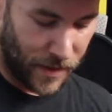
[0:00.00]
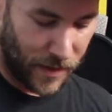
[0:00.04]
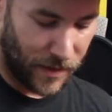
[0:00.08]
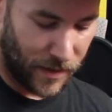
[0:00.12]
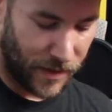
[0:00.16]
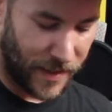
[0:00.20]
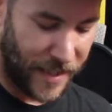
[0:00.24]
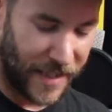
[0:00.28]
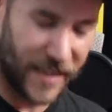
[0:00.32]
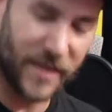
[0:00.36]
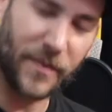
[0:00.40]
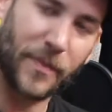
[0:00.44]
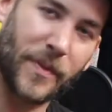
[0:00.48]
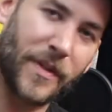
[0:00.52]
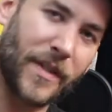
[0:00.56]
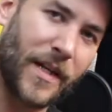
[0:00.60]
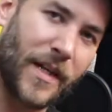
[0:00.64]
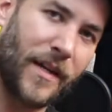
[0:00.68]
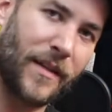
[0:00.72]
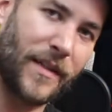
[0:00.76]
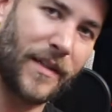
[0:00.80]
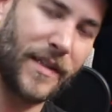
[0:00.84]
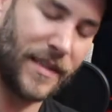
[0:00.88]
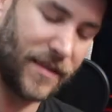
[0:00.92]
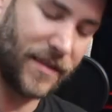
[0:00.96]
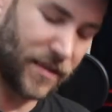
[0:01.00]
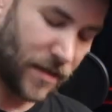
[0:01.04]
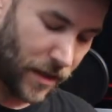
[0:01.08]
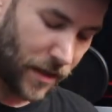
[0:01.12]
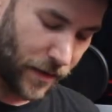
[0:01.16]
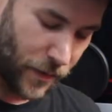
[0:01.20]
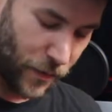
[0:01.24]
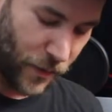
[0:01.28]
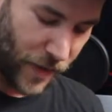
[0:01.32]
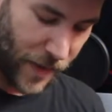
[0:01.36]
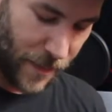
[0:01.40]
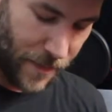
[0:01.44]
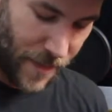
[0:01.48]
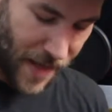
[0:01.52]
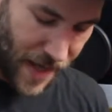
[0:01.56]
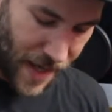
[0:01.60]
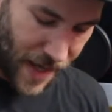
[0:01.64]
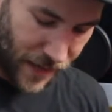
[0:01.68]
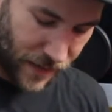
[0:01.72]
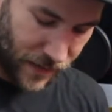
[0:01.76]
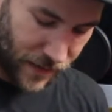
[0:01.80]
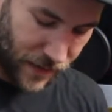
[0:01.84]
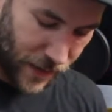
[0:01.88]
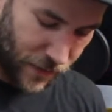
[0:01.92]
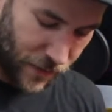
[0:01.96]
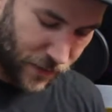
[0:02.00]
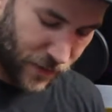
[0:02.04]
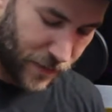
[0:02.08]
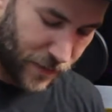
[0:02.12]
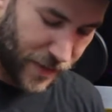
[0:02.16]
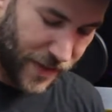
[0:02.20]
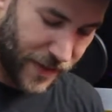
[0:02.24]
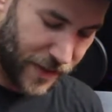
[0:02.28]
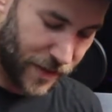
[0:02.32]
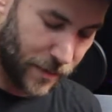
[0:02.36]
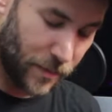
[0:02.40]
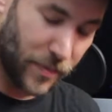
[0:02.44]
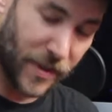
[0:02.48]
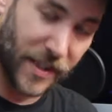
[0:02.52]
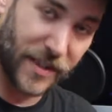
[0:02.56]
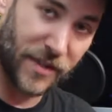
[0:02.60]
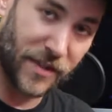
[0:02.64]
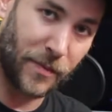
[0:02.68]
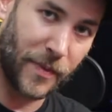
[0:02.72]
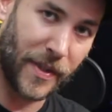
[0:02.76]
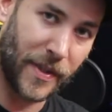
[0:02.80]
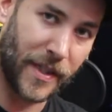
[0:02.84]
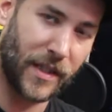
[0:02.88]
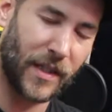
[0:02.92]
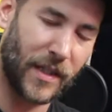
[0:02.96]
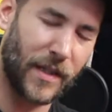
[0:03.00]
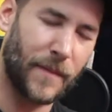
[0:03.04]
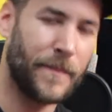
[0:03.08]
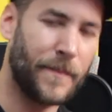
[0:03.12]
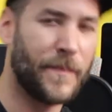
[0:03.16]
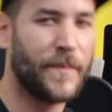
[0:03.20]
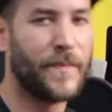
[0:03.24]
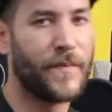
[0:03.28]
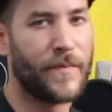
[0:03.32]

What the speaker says: Last but not least, all the way back, that would be your bridge pickup.